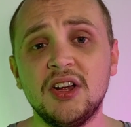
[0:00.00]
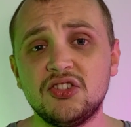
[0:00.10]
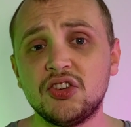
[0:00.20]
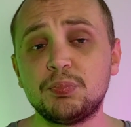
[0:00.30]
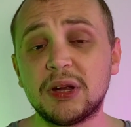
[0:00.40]

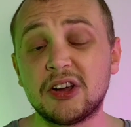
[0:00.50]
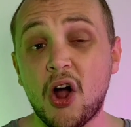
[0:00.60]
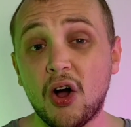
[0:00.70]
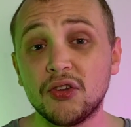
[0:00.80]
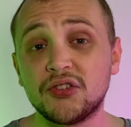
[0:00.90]
just
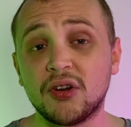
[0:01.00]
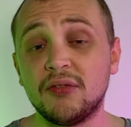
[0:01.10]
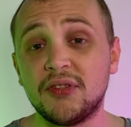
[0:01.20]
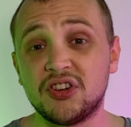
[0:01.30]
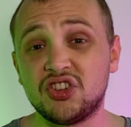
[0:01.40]
because
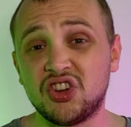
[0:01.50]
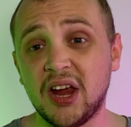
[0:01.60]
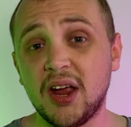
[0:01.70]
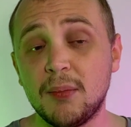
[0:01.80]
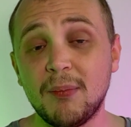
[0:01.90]
of the
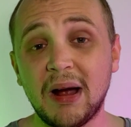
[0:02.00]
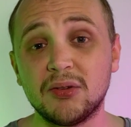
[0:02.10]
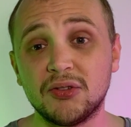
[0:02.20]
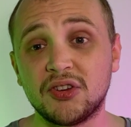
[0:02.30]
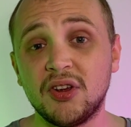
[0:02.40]
sheer
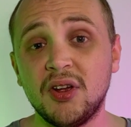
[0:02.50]
amount